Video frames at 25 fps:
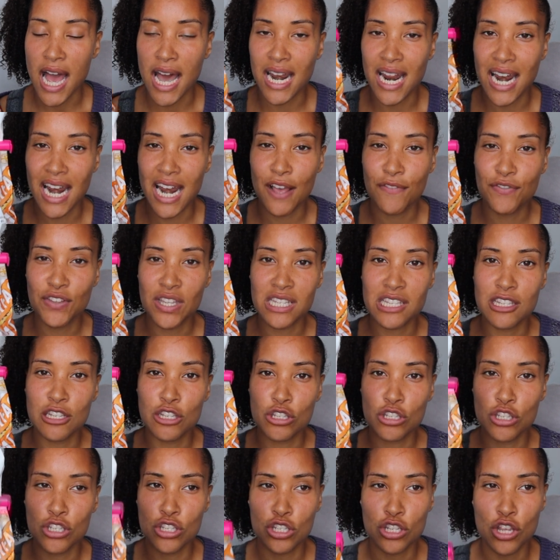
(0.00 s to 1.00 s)
and I left it
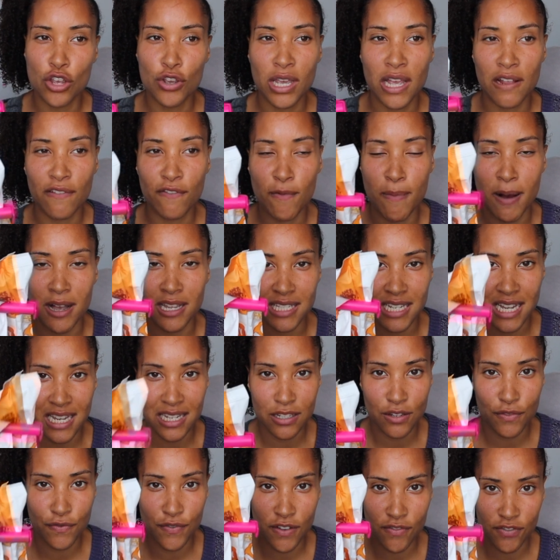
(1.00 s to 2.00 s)
to soak in for about
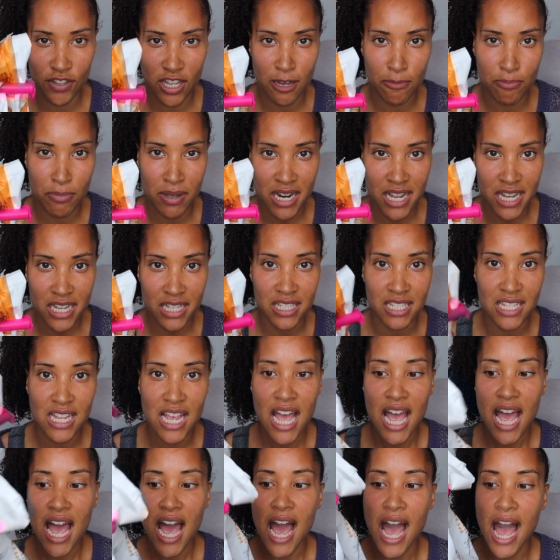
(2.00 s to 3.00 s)
10 to 15 minutes.
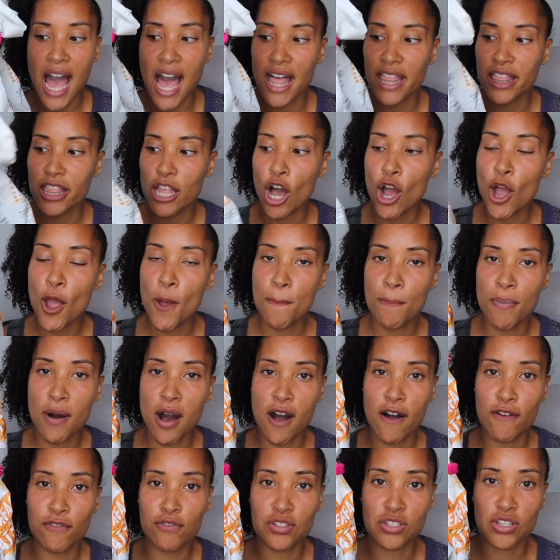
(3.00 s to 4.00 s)
And oat
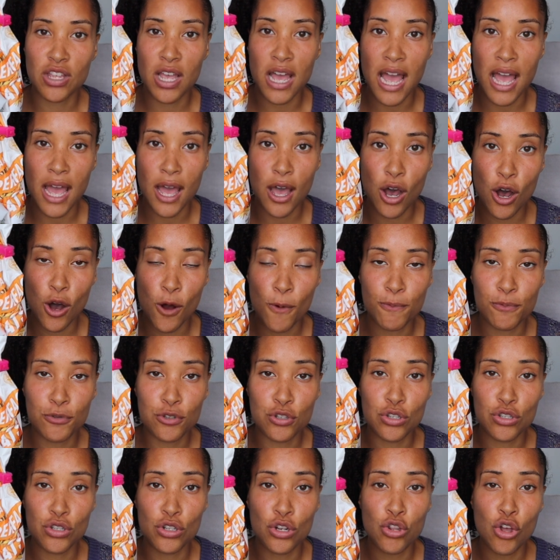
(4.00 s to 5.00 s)
baths help
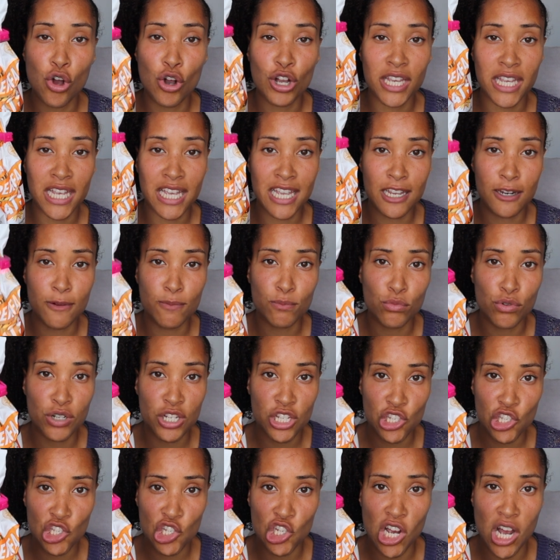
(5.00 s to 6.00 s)
to lock in
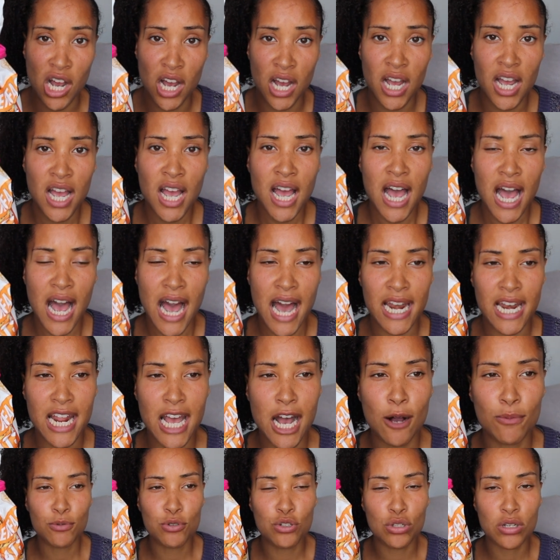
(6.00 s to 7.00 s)
moisture and
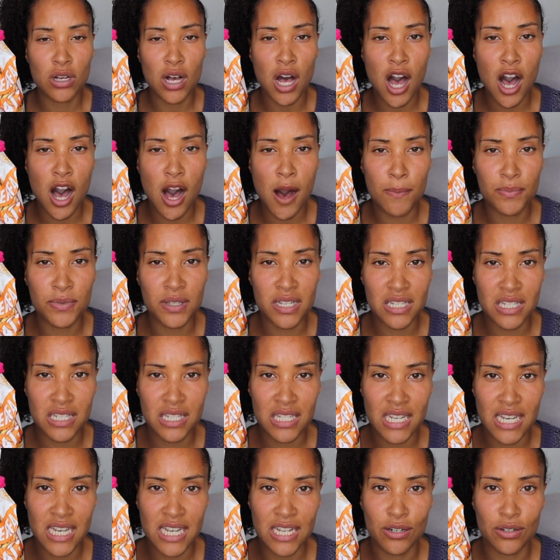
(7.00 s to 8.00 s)
help to calm the
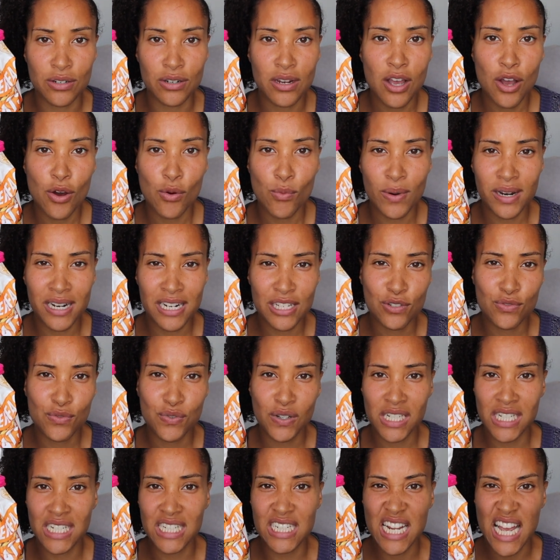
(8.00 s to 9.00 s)
skin when it's
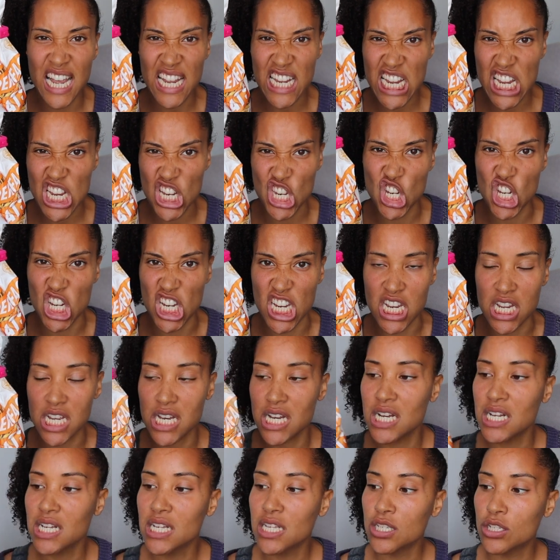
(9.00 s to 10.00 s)
feeling itchy.
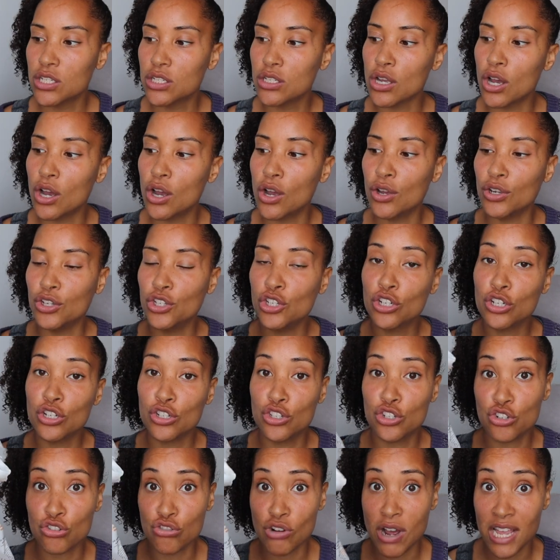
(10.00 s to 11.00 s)
So you
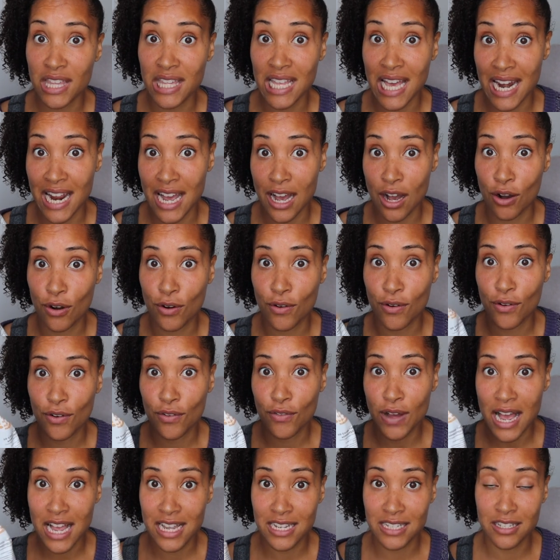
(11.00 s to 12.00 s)
could try that out
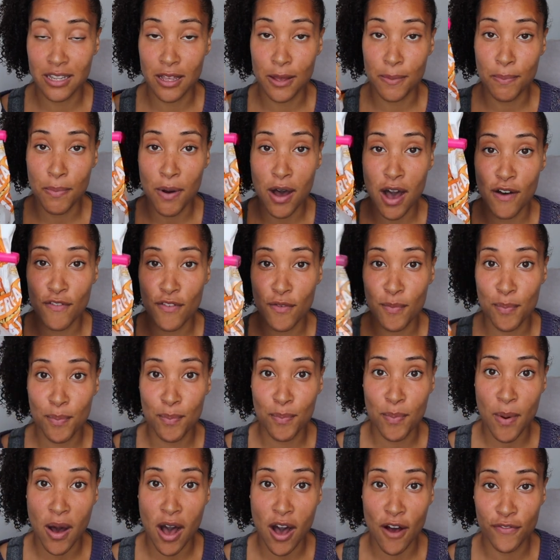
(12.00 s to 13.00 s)
as a part of a
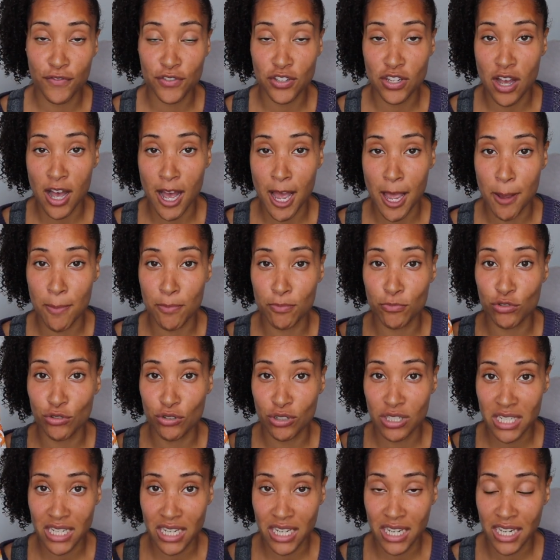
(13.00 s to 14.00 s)
bath time
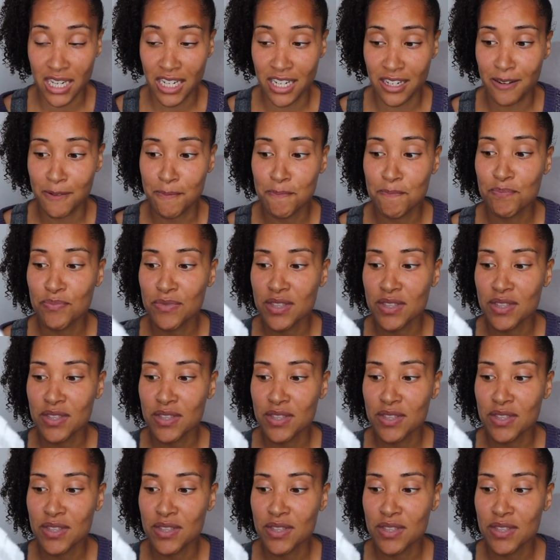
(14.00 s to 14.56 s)
routine